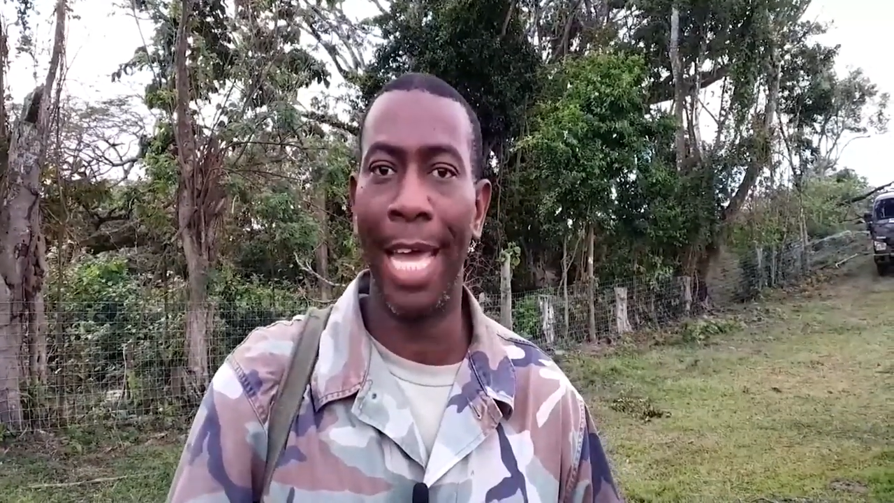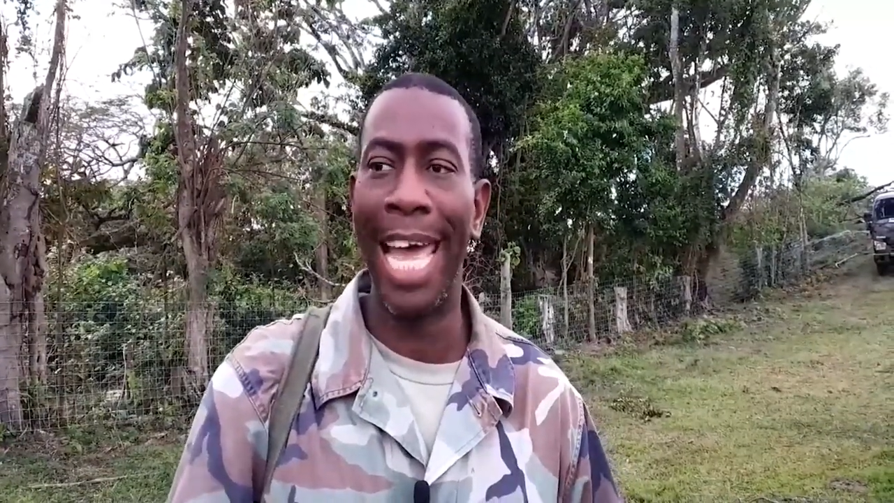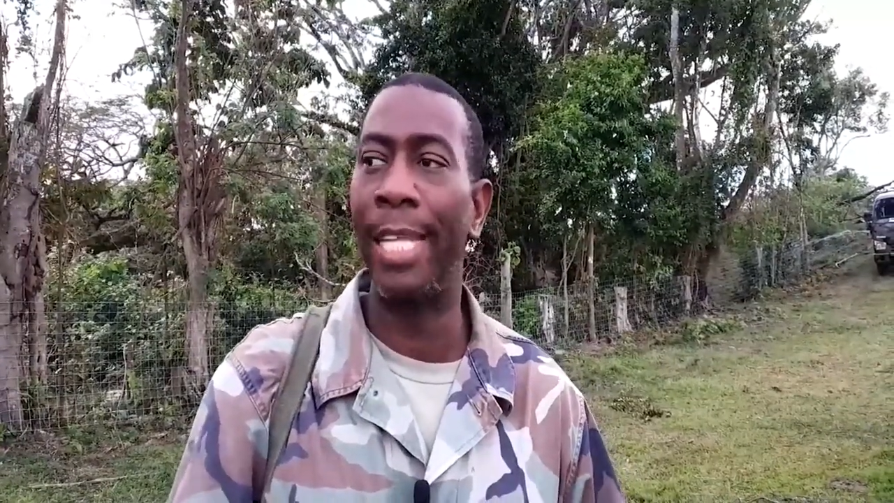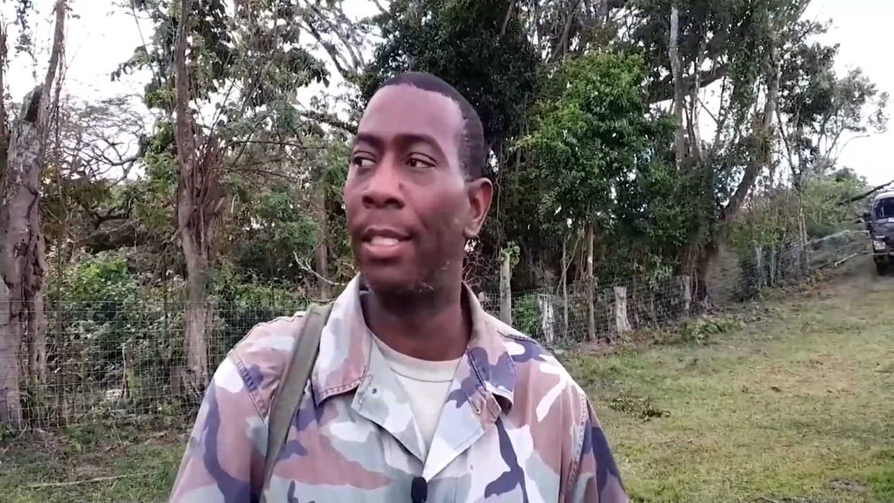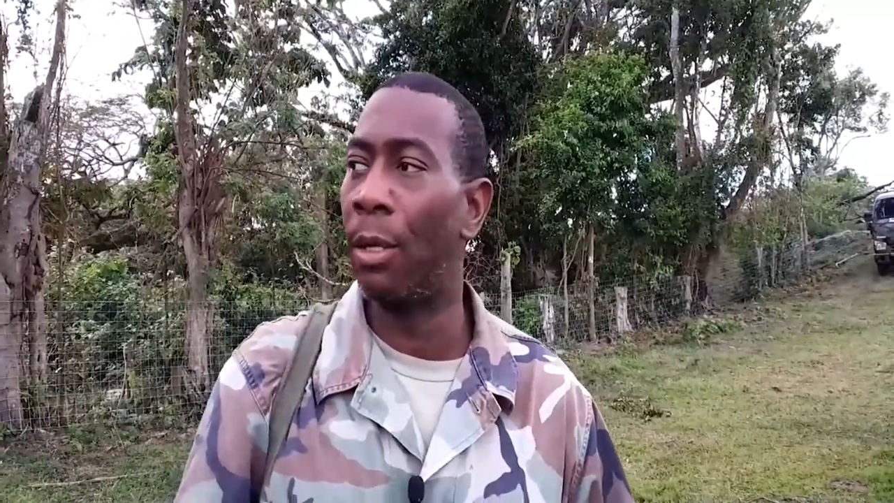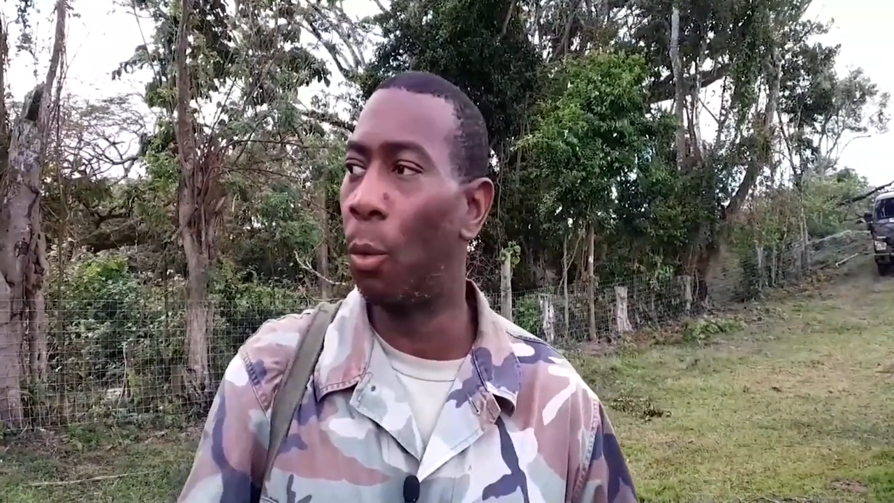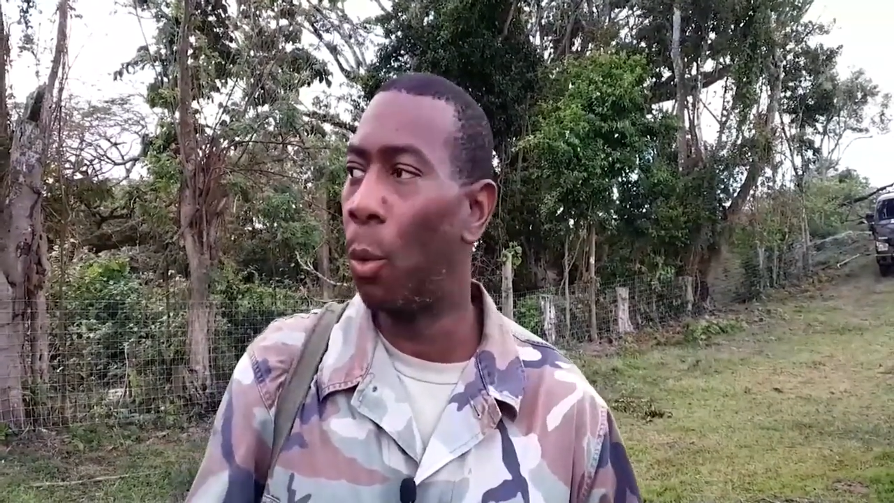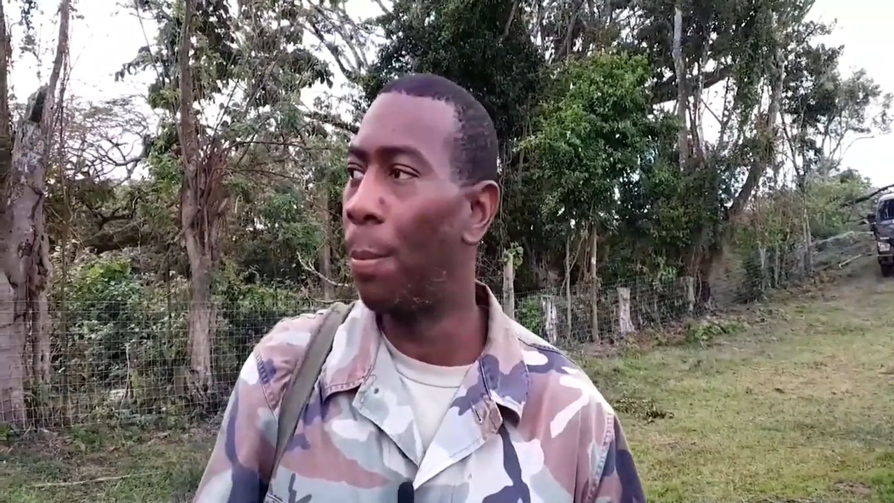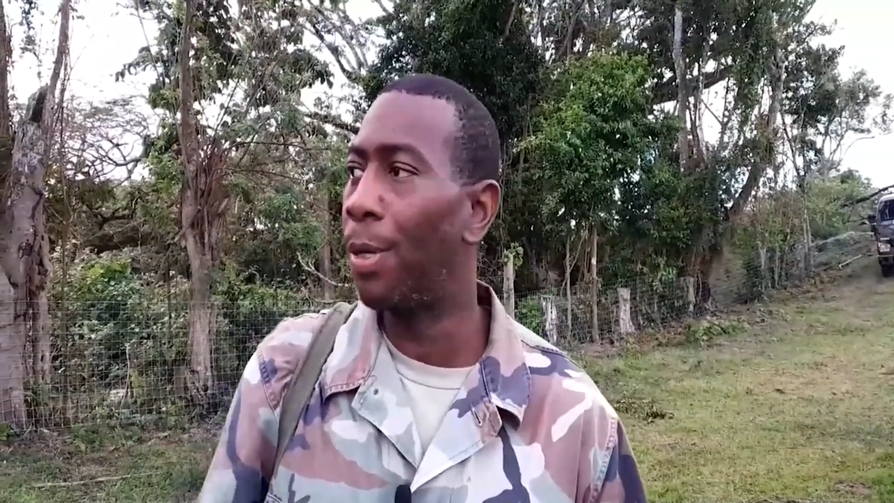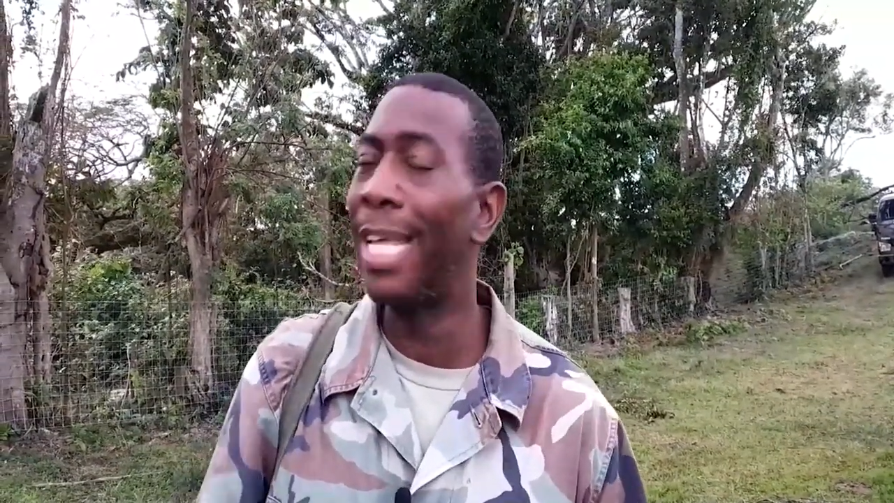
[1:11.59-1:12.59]
and uh,
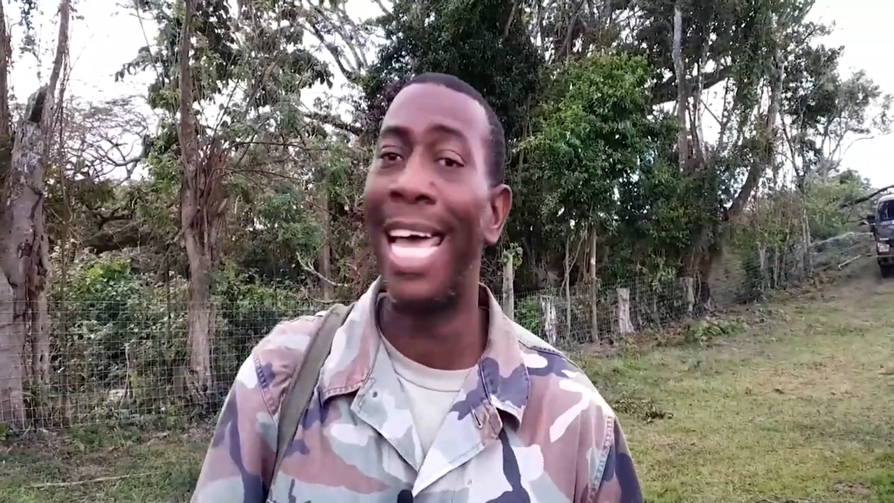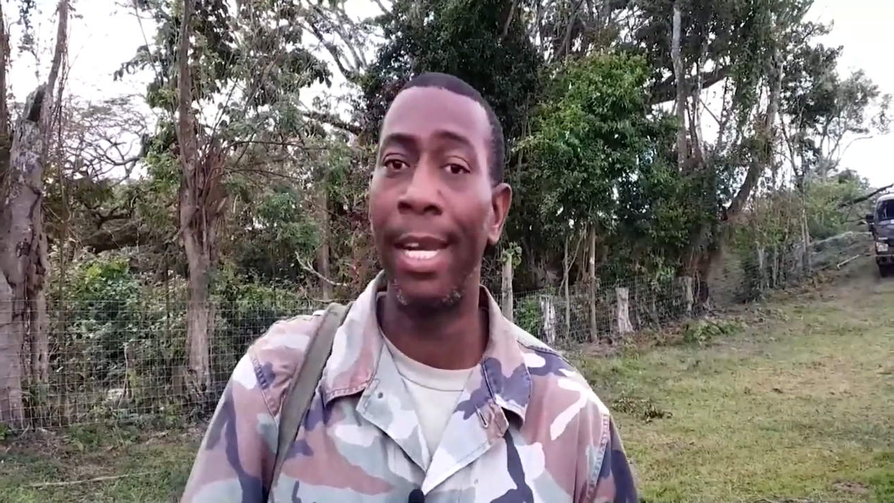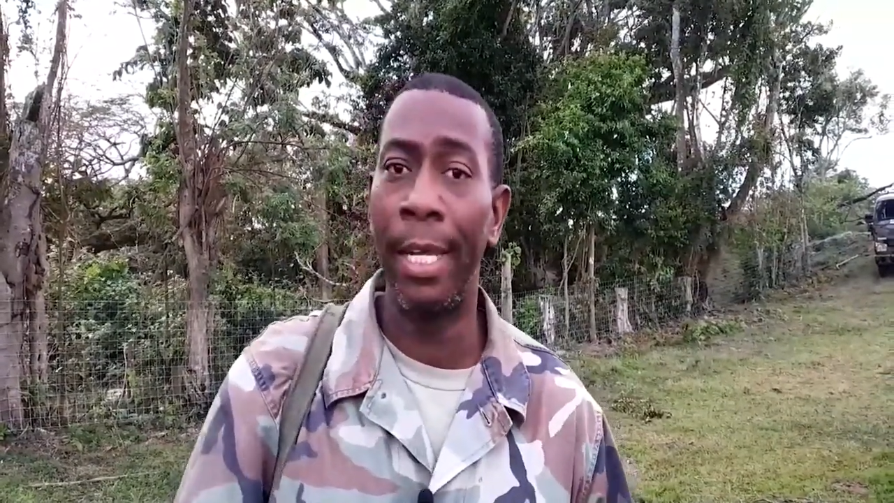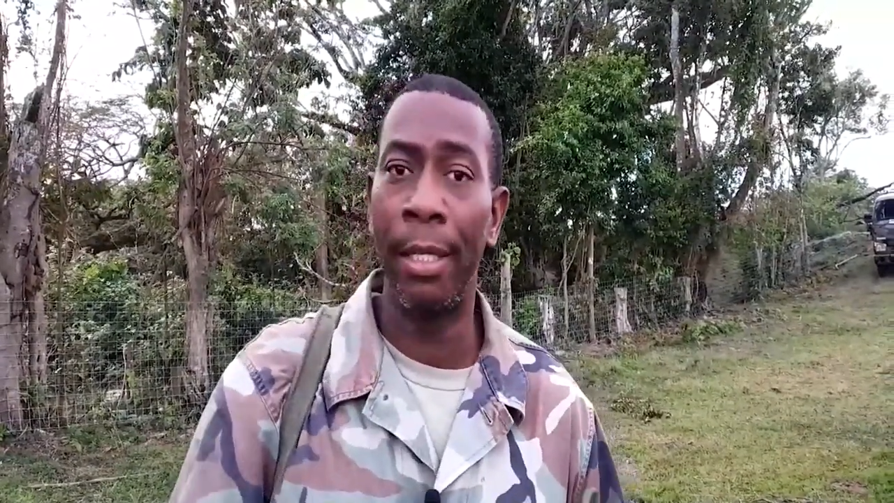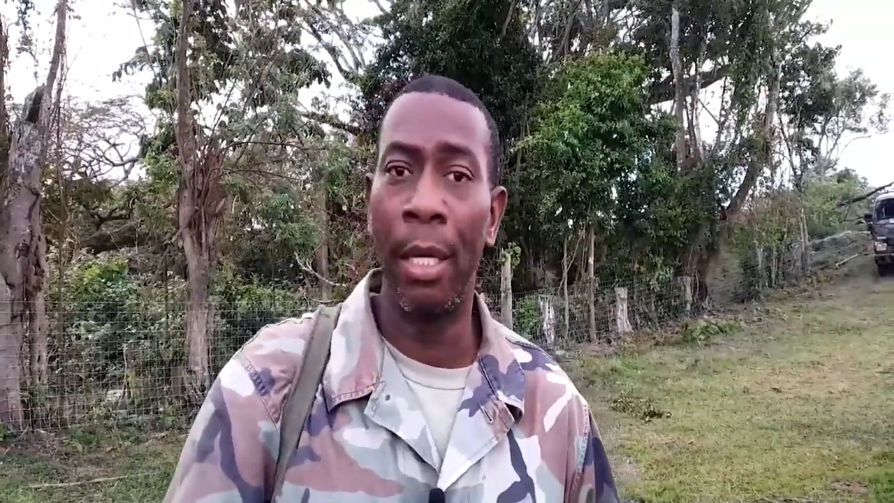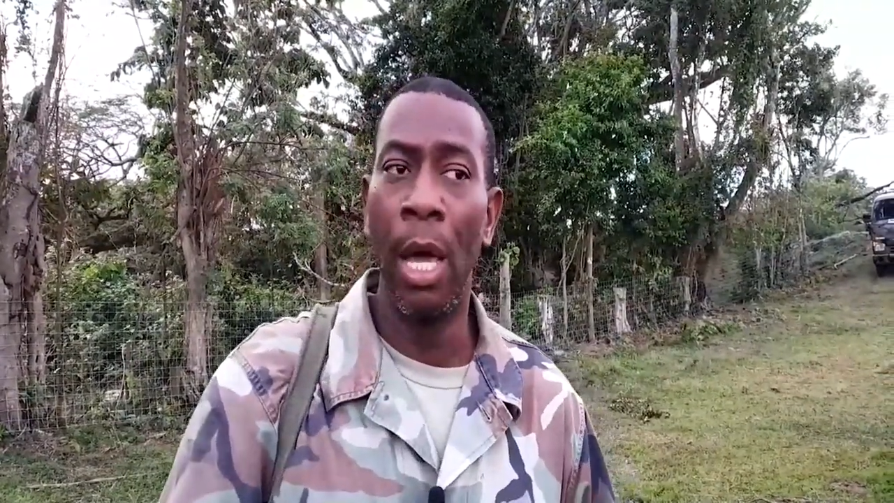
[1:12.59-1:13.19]
weapon handling,